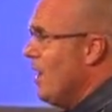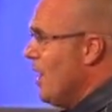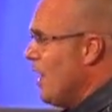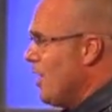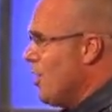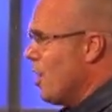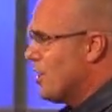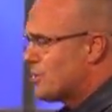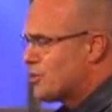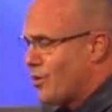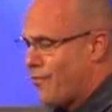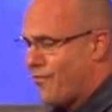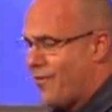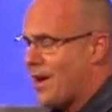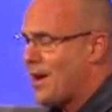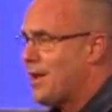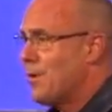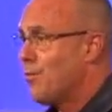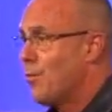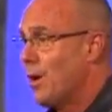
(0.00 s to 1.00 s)
You know, it's so
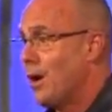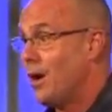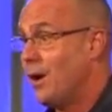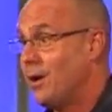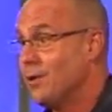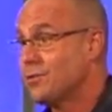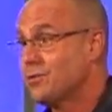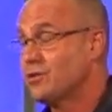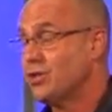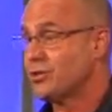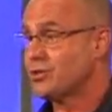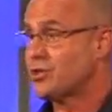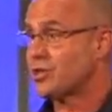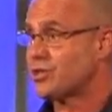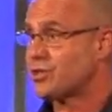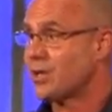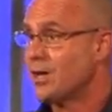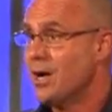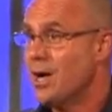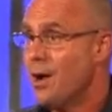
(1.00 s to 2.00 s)
funny.
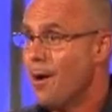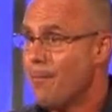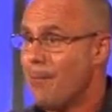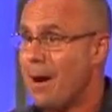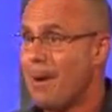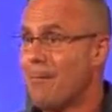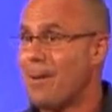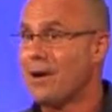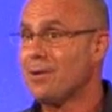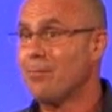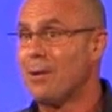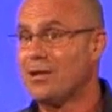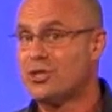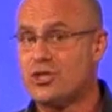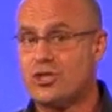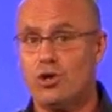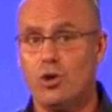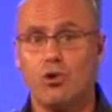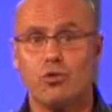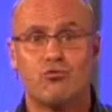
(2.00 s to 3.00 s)
My
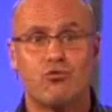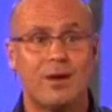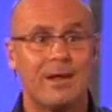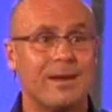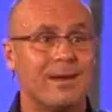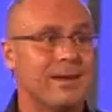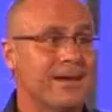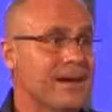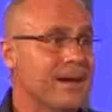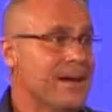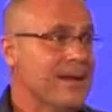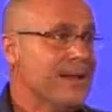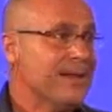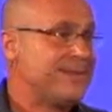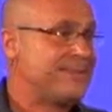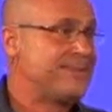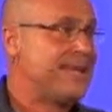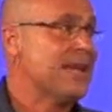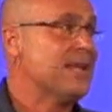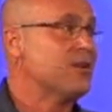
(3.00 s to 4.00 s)
children
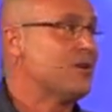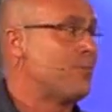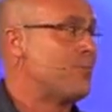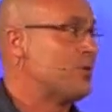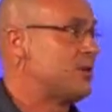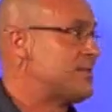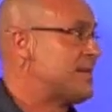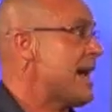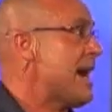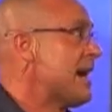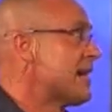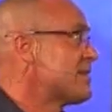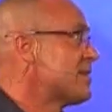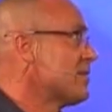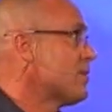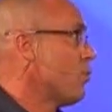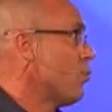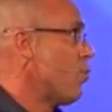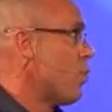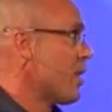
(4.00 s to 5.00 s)
tend to protect
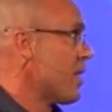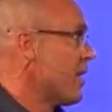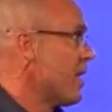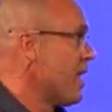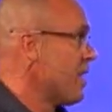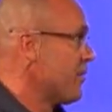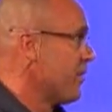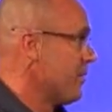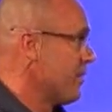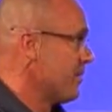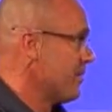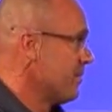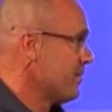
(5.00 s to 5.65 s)
one another.